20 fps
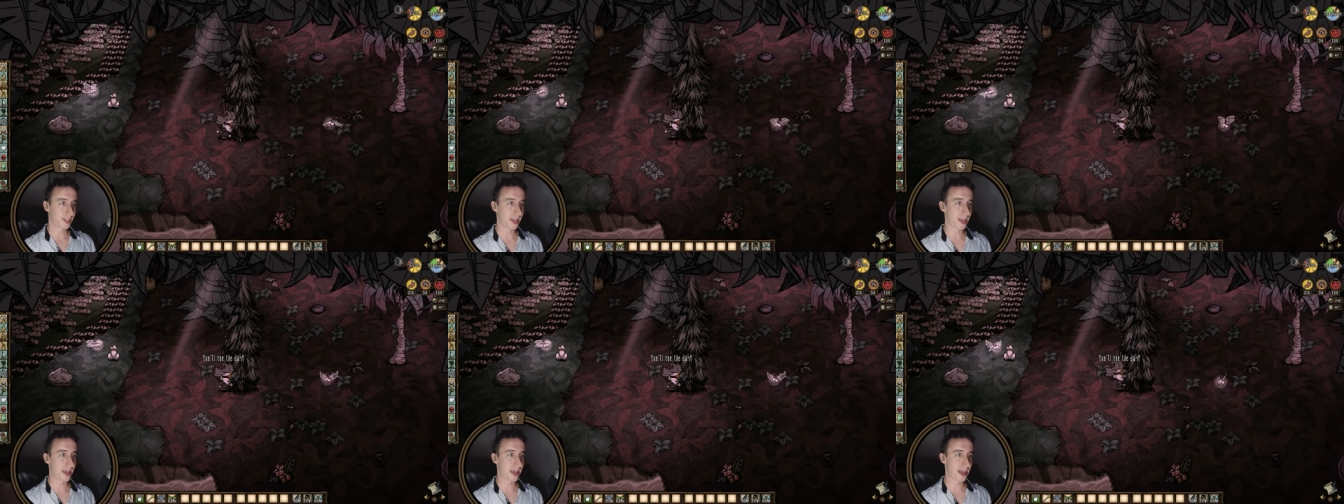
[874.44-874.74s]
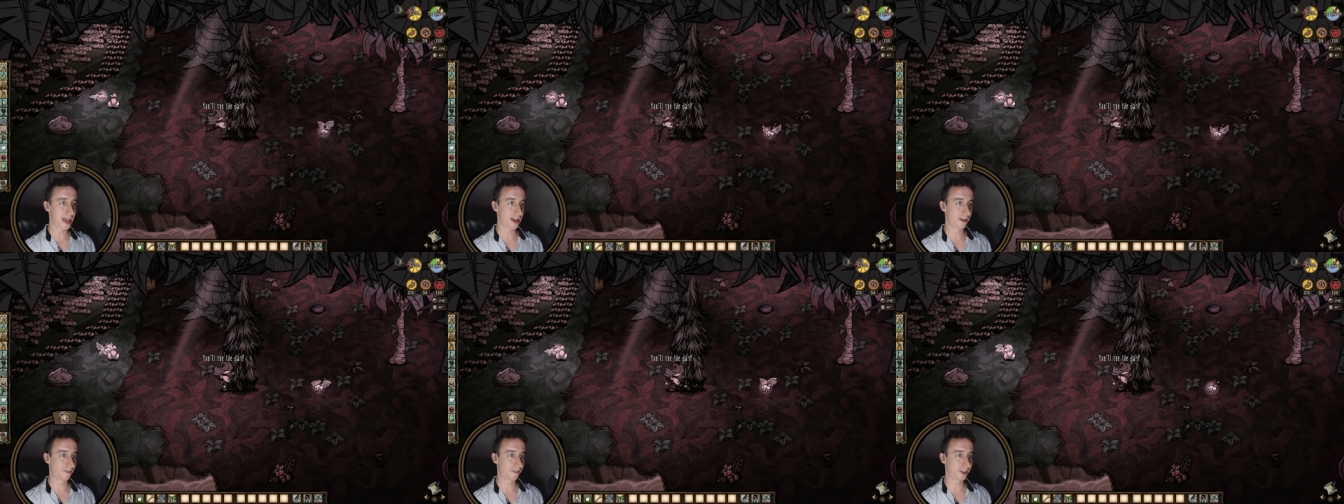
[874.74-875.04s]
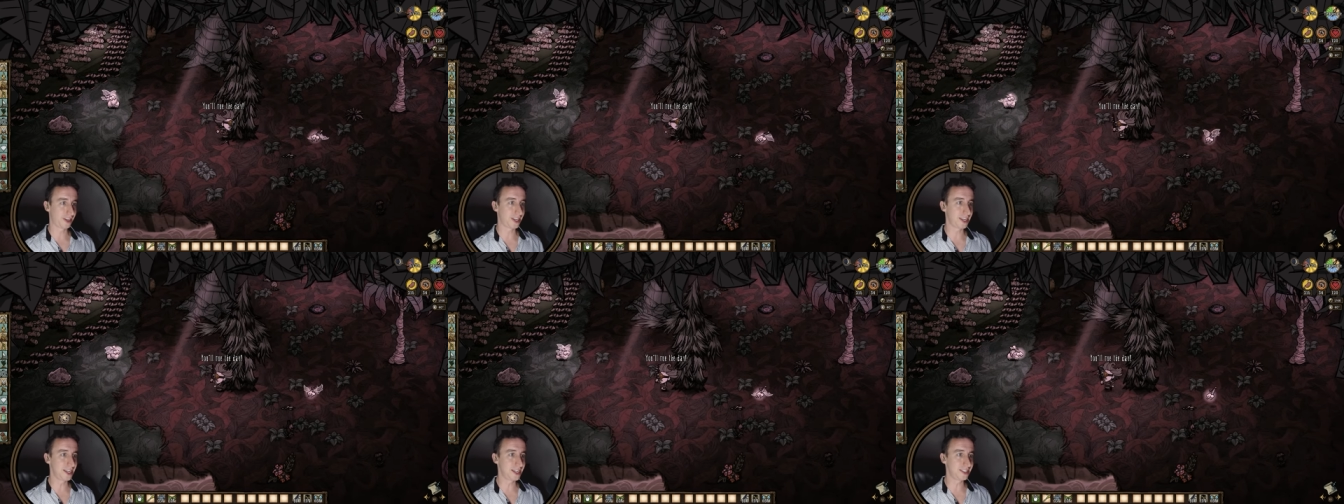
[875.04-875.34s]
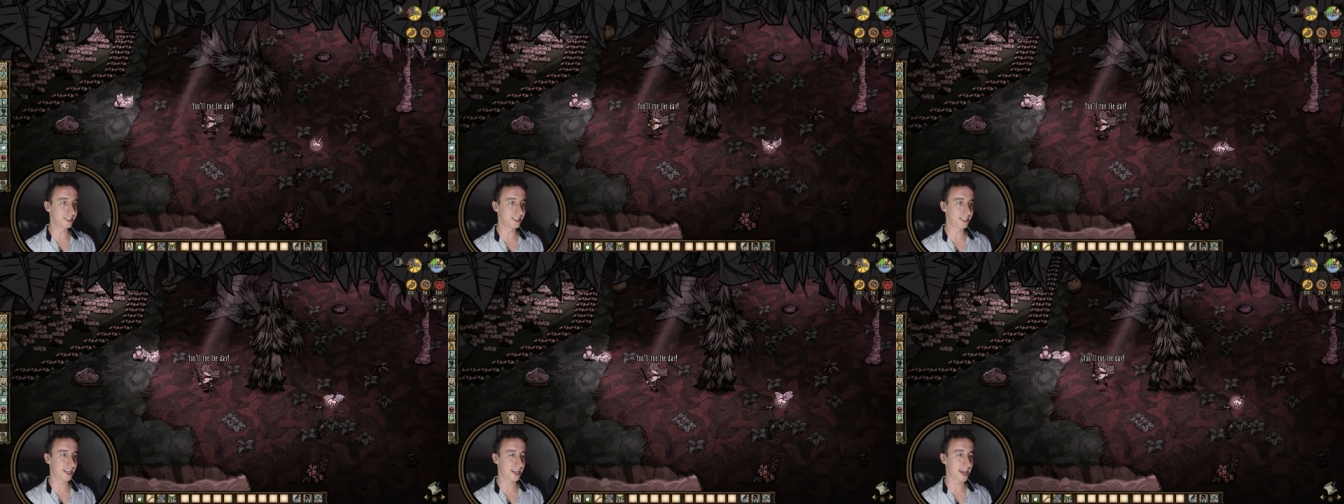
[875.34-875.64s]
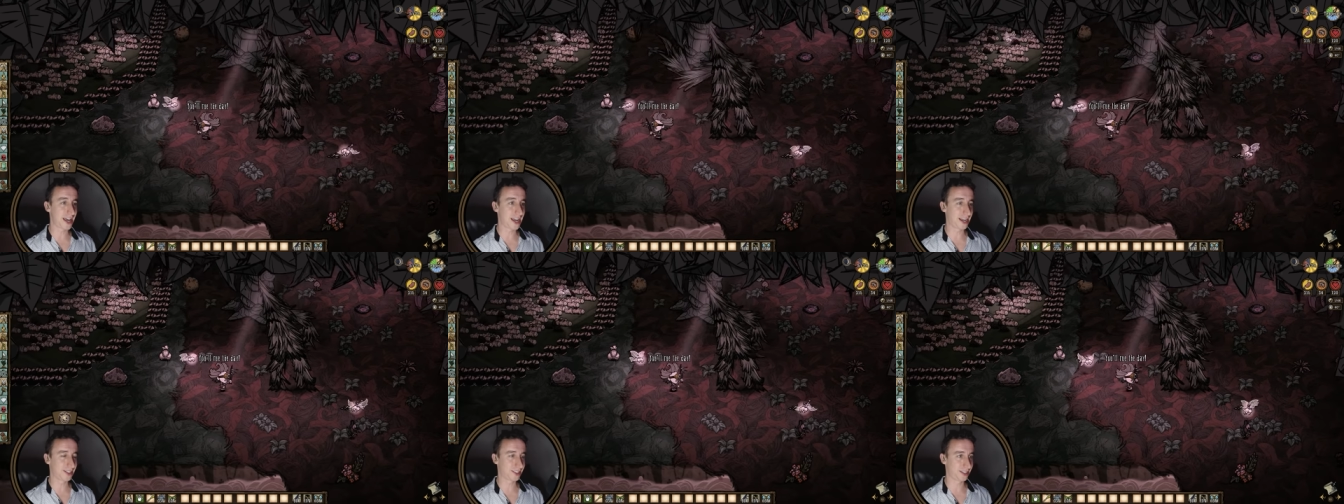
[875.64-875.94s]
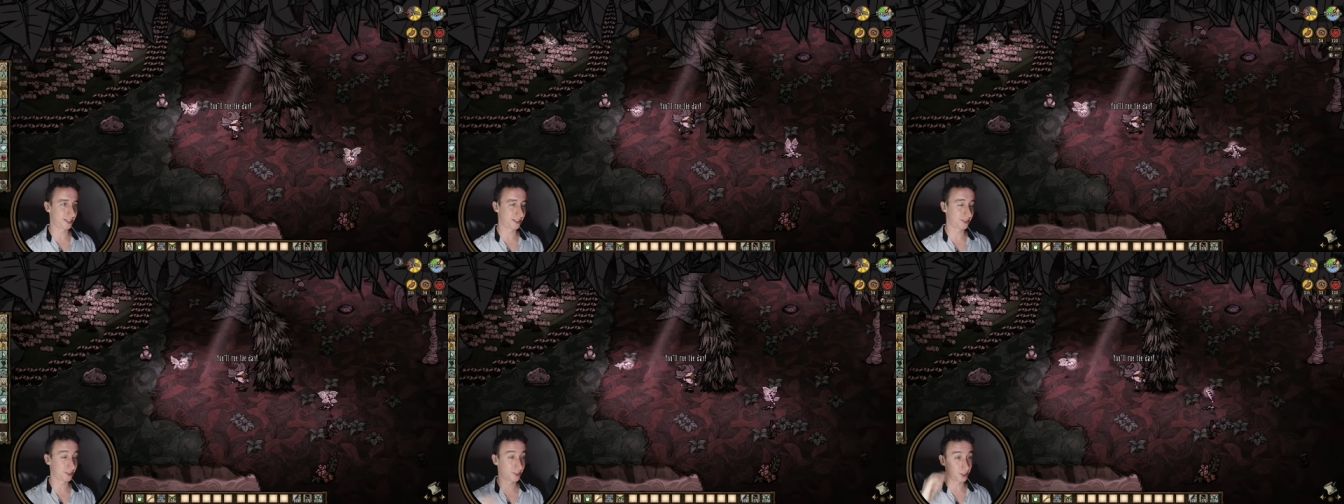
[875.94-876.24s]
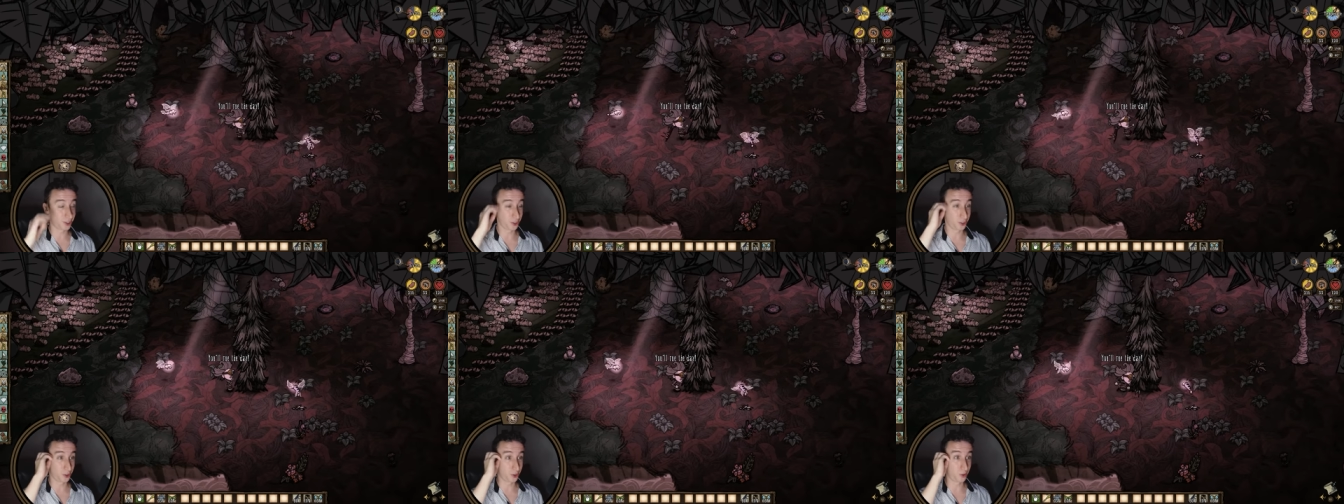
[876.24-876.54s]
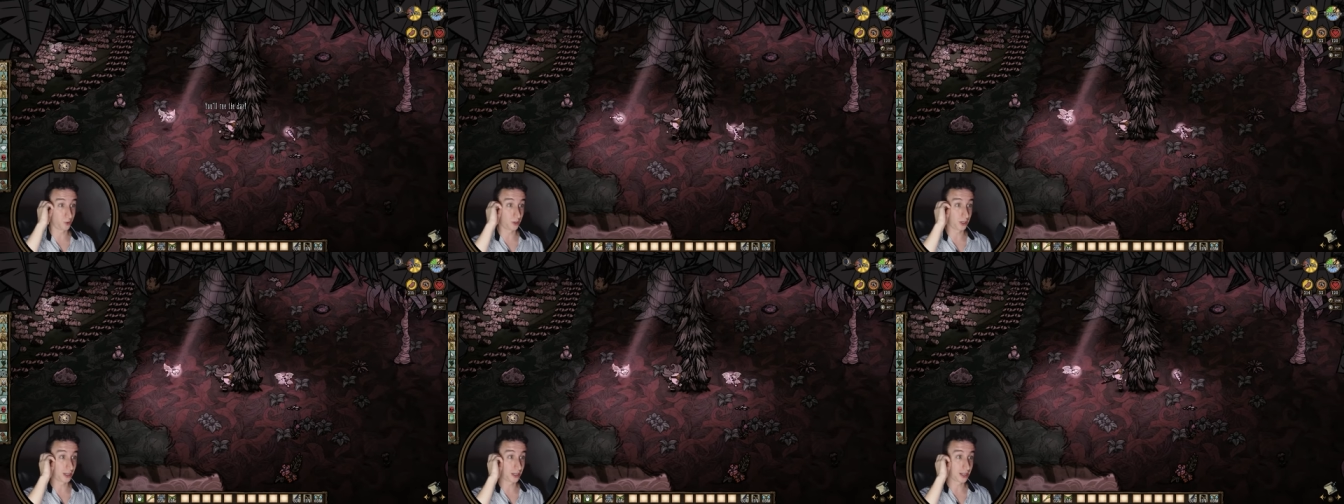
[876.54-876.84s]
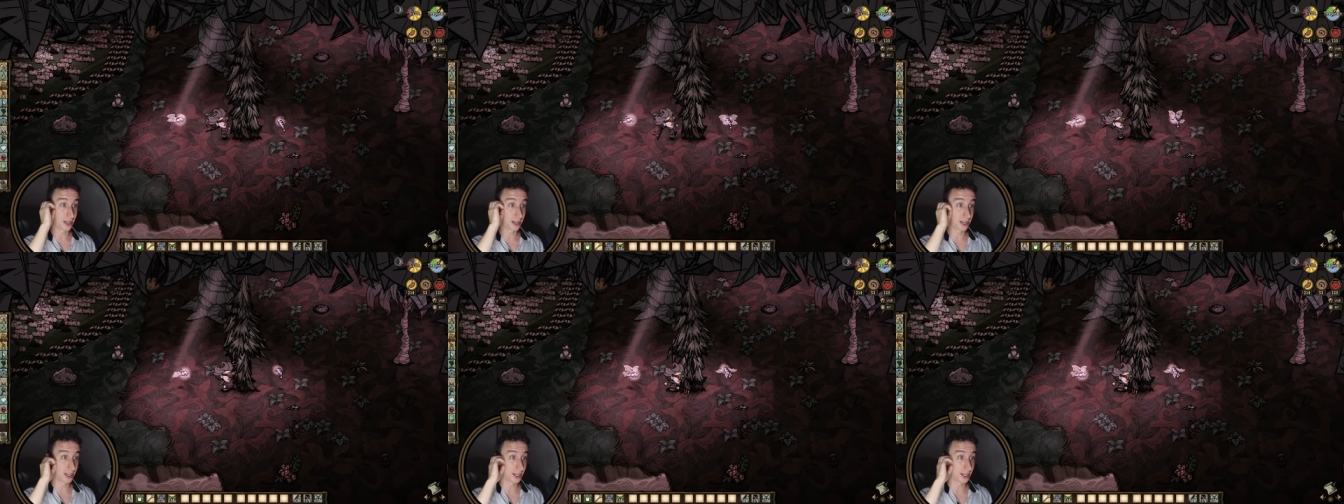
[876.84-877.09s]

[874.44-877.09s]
to have easy access to